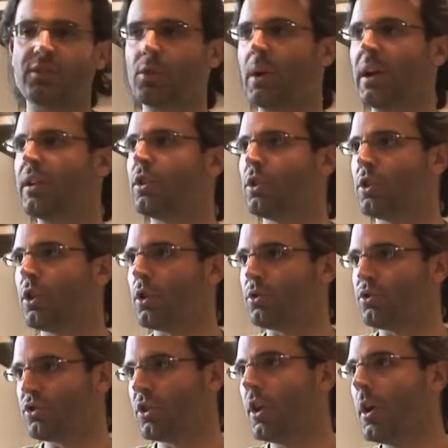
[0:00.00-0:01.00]
So I could
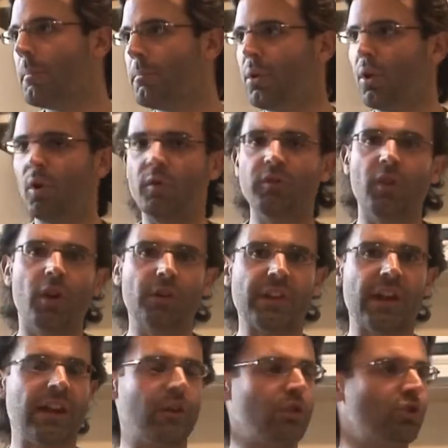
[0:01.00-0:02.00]
coach pole vault,
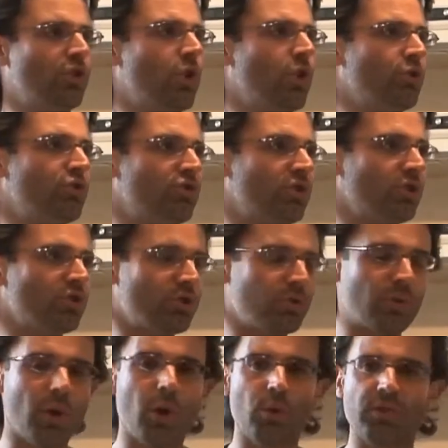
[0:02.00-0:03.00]
I could coach the
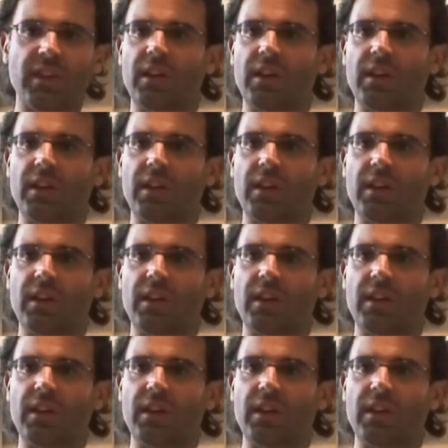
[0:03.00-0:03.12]
throws,